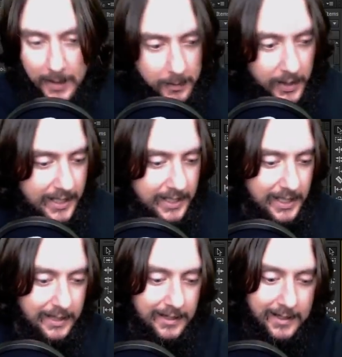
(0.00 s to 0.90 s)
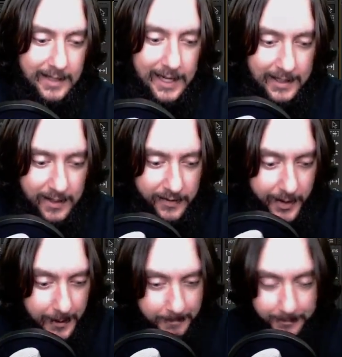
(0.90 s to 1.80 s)
my brain is like the size of
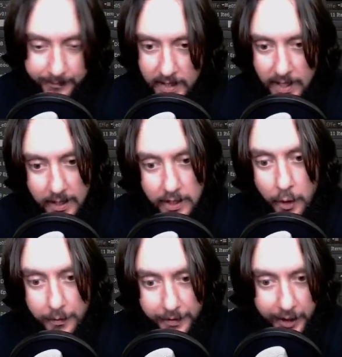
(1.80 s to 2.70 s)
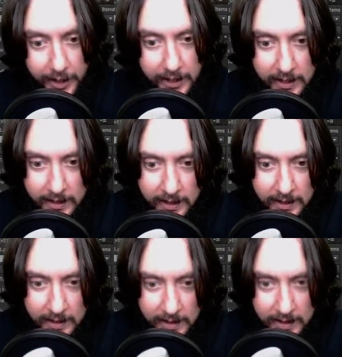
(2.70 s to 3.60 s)
a gopher.
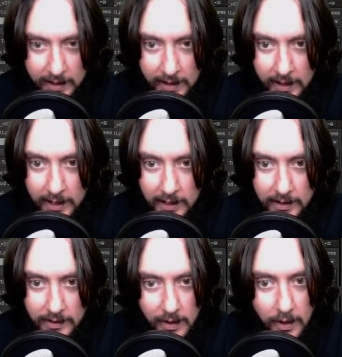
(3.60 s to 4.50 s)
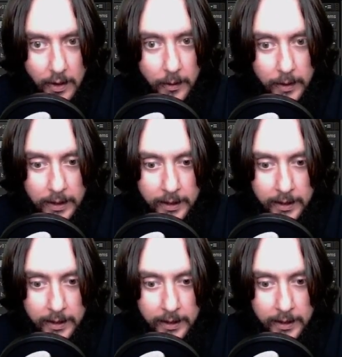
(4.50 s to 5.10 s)
So